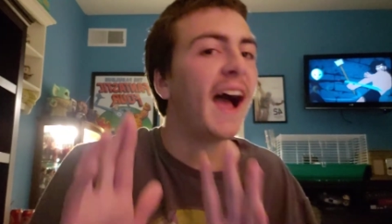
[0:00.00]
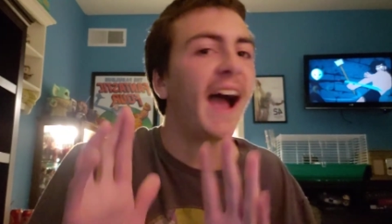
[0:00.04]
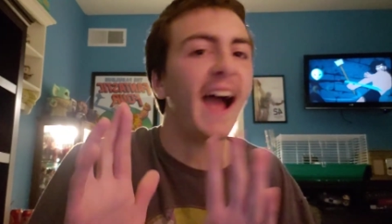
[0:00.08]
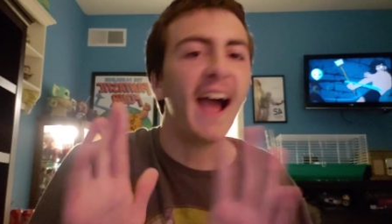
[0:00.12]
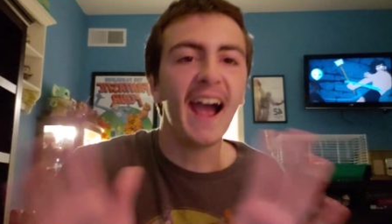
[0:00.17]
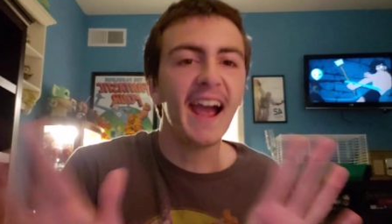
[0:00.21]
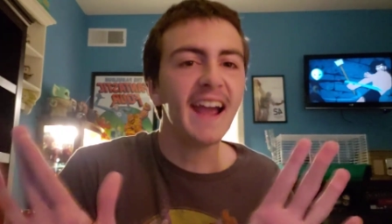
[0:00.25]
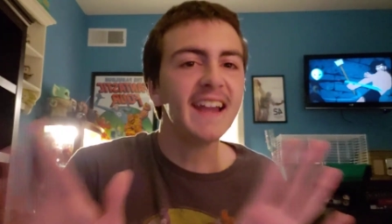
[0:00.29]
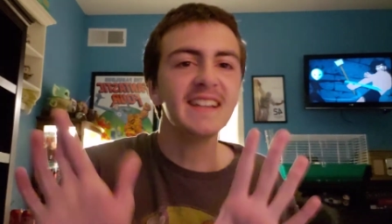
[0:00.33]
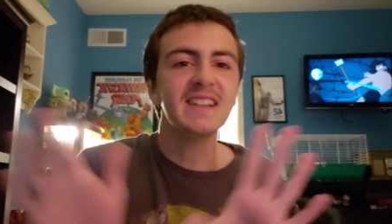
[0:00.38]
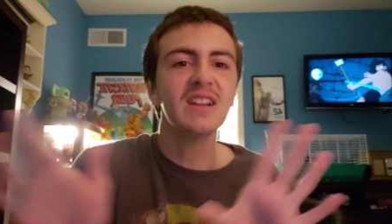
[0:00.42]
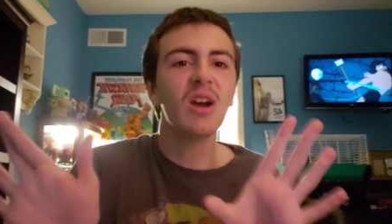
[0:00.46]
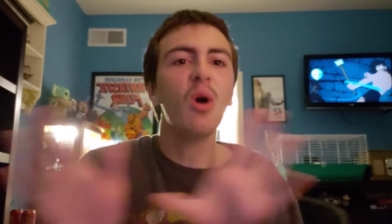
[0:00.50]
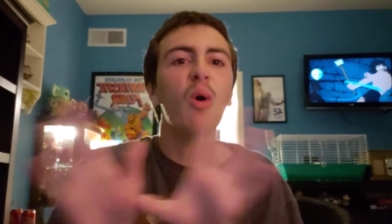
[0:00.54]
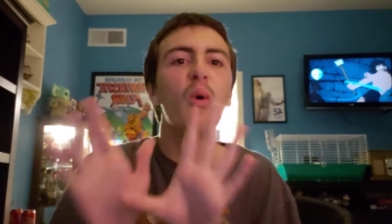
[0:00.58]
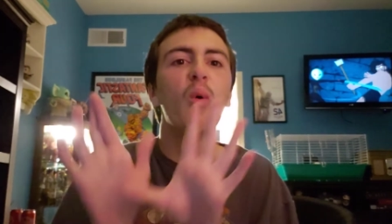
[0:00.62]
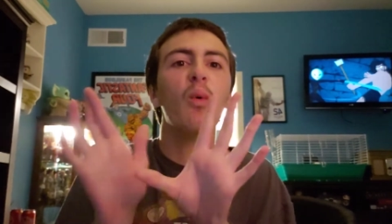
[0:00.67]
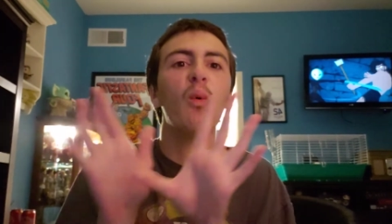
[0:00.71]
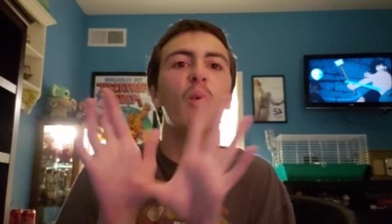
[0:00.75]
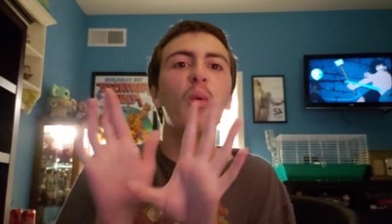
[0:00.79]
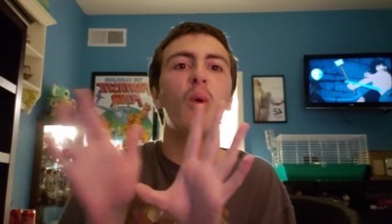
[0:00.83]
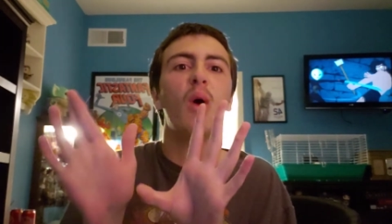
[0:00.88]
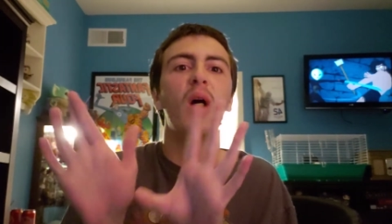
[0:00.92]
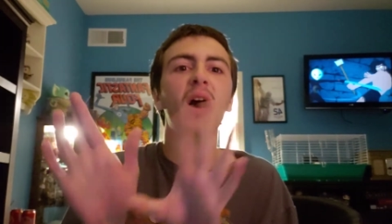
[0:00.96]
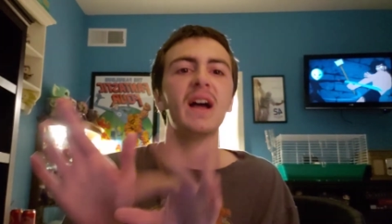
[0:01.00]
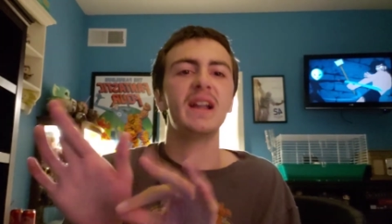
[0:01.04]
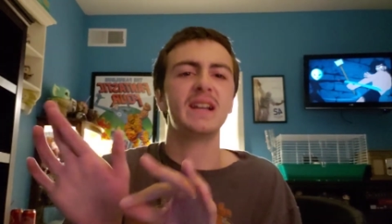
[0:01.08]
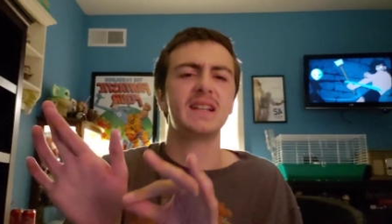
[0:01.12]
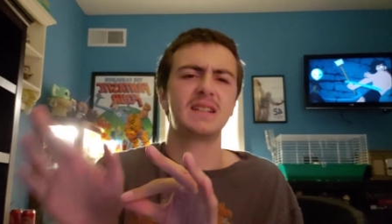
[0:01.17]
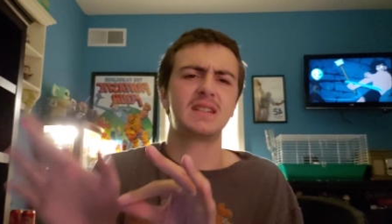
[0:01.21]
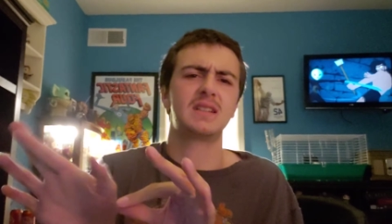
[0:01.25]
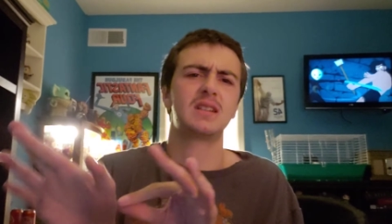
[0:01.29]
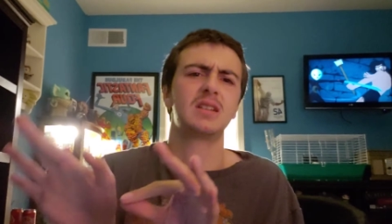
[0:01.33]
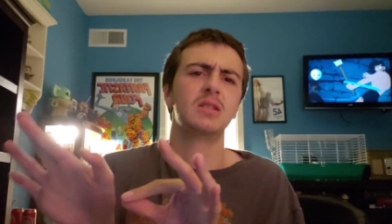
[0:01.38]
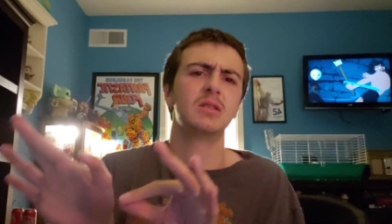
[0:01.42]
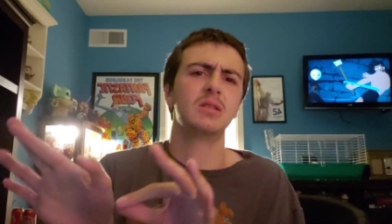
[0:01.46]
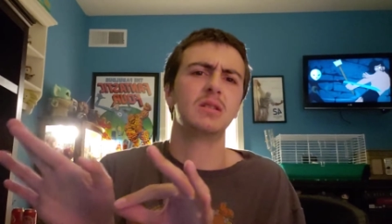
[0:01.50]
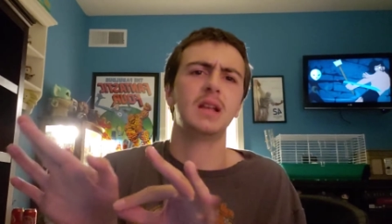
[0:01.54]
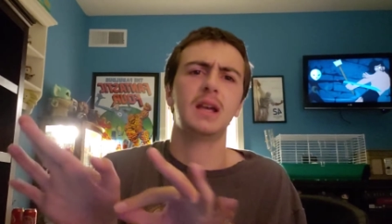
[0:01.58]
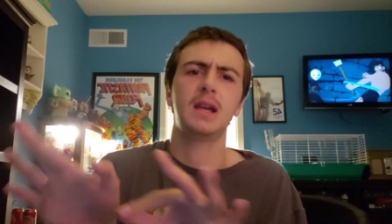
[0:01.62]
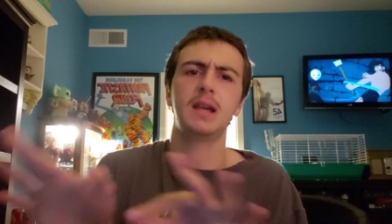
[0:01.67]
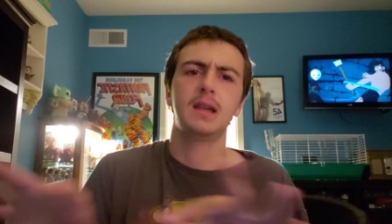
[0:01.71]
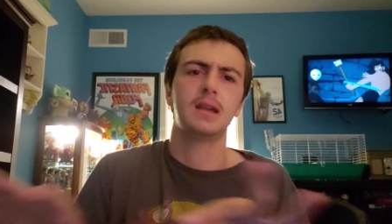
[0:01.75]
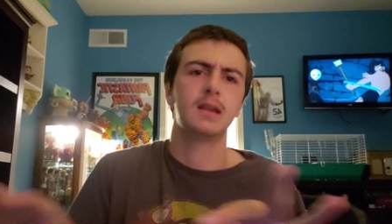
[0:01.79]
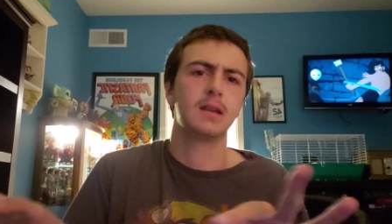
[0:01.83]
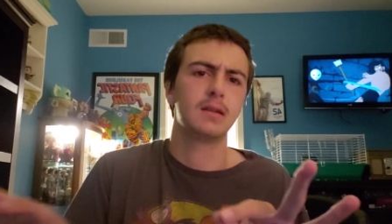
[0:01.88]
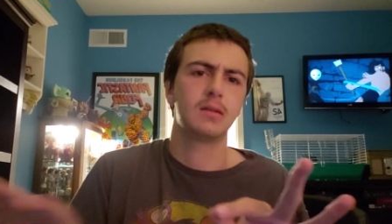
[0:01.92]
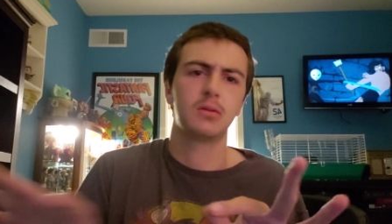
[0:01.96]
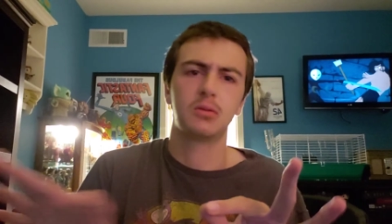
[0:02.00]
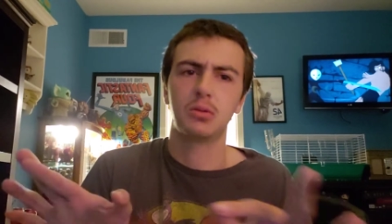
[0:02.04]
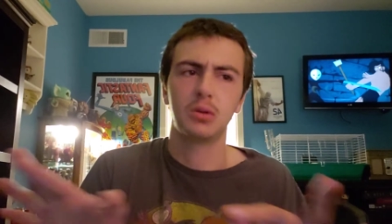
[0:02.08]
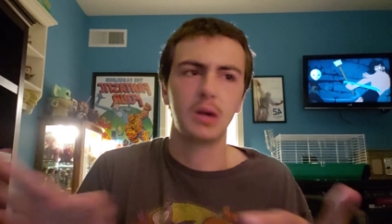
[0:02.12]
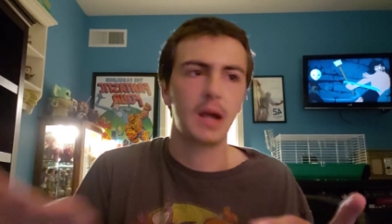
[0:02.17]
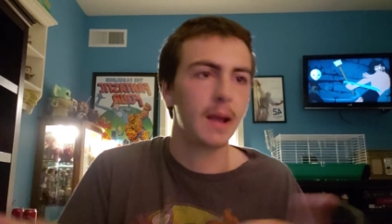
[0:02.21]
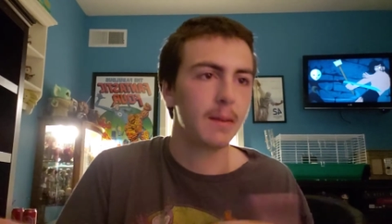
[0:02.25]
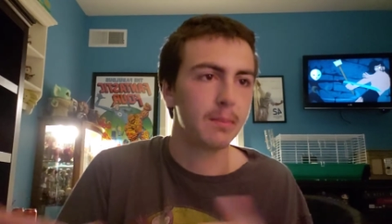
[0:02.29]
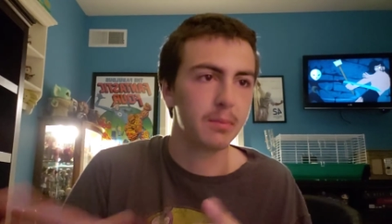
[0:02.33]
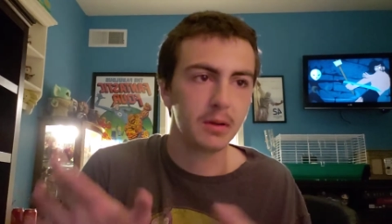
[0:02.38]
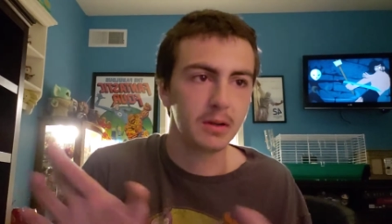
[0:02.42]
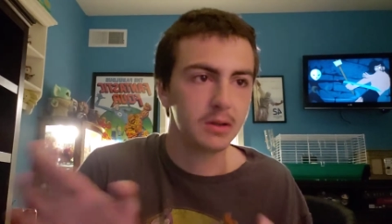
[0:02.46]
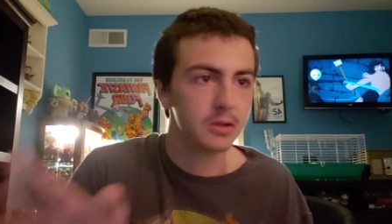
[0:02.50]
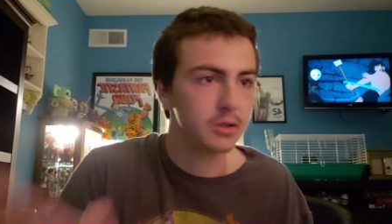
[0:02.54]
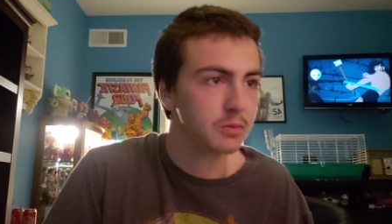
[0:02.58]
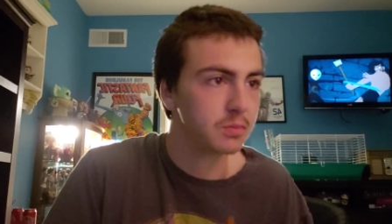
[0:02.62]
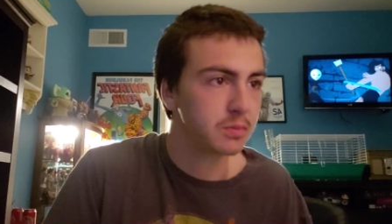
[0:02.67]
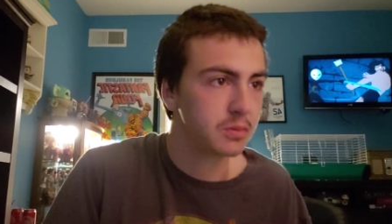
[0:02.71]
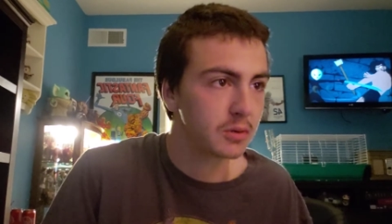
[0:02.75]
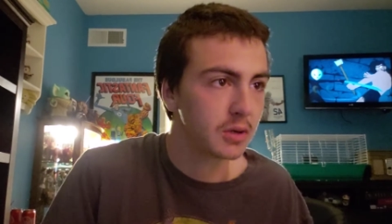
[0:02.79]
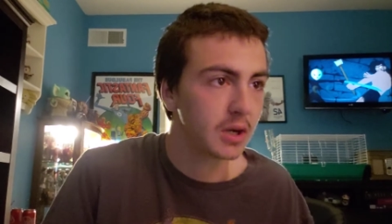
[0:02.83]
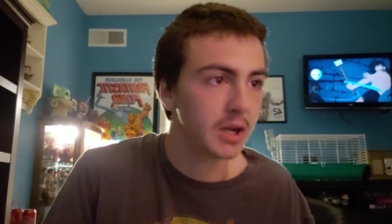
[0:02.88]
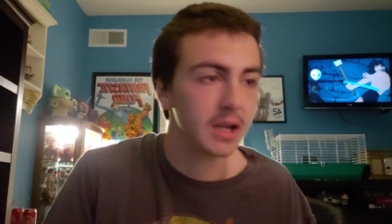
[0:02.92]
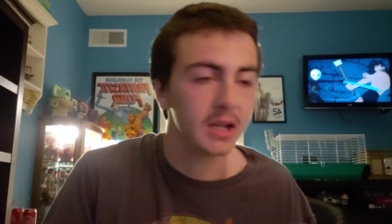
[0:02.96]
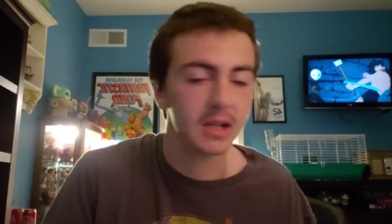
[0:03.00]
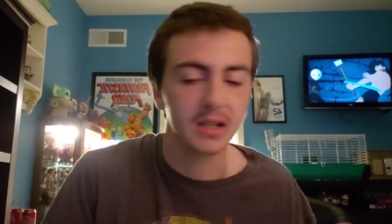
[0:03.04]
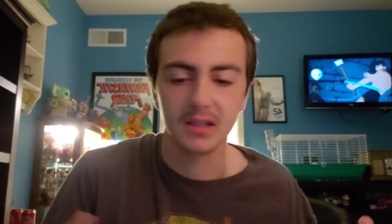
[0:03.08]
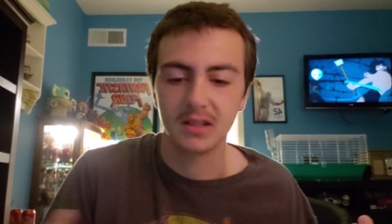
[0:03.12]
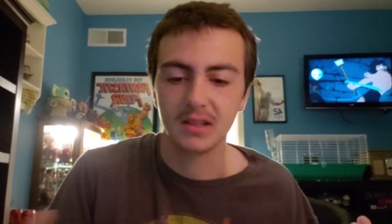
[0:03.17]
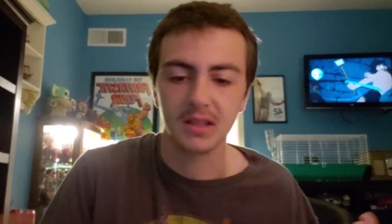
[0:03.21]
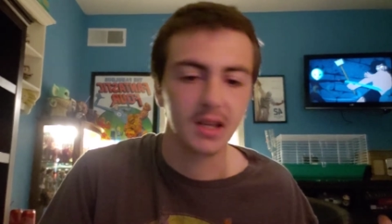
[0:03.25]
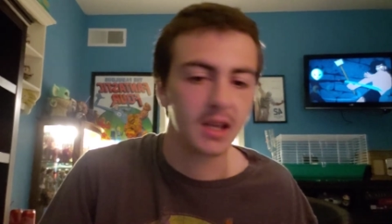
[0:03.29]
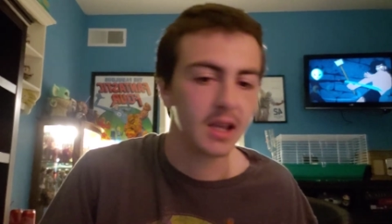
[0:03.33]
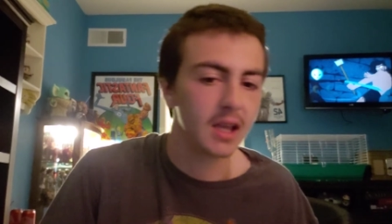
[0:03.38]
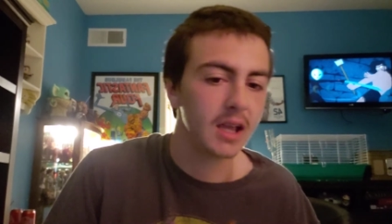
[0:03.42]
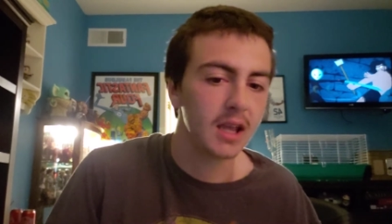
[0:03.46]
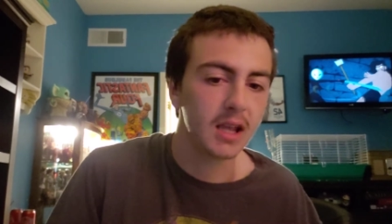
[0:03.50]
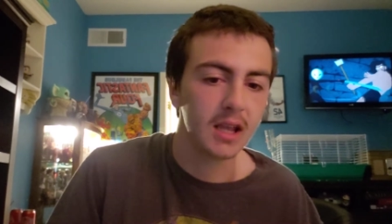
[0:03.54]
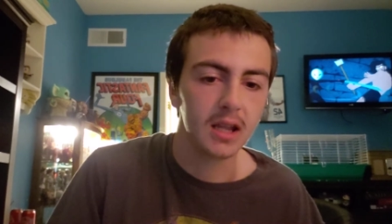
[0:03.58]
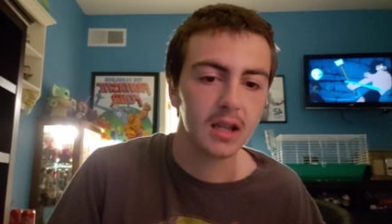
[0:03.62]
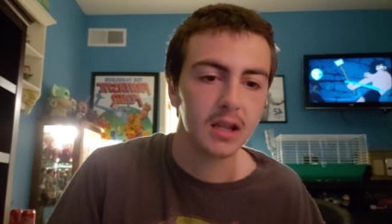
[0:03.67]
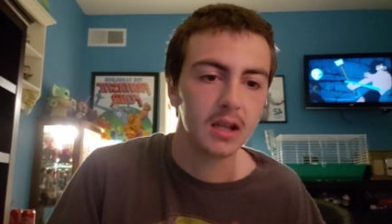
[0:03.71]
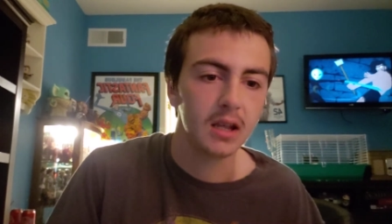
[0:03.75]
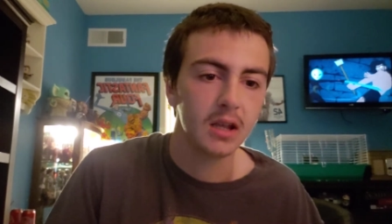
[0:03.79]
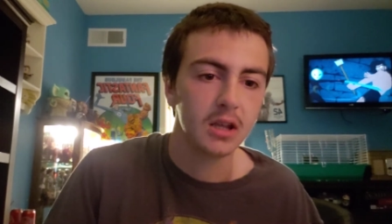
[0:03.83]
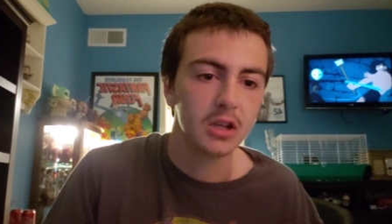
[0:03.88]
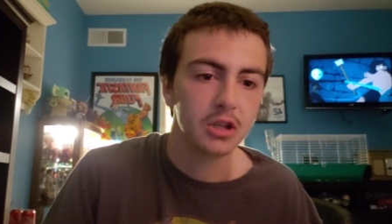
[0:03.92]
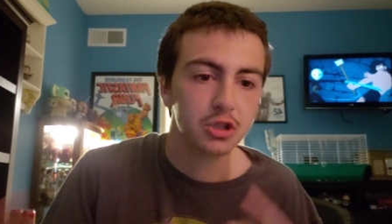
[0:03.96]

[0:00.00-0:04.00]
I don't want to like crap on your parade and say, hey,